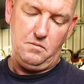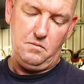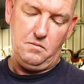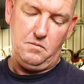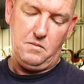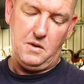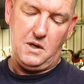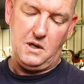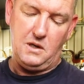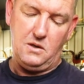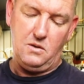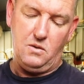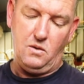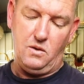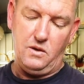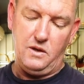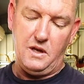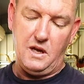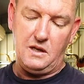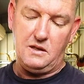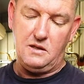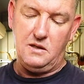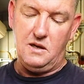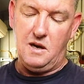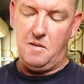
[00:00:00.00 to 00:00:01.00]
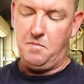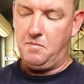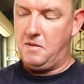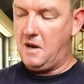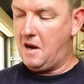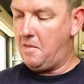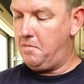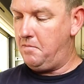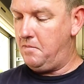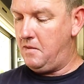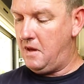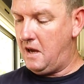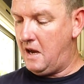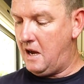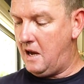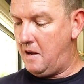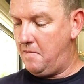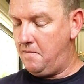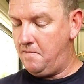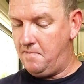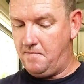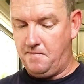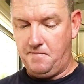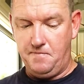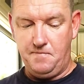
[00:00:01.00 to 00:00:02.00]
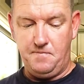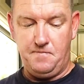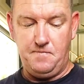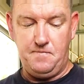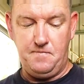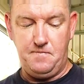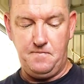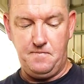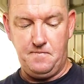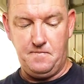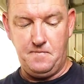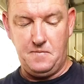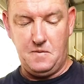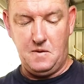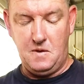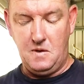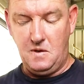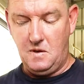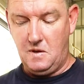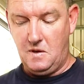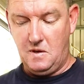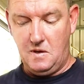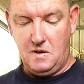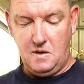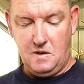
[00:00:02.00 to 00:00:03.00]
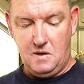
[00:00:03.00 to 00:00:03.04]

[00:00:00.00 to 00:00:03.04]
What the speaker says: make sure that's nipped up there. Like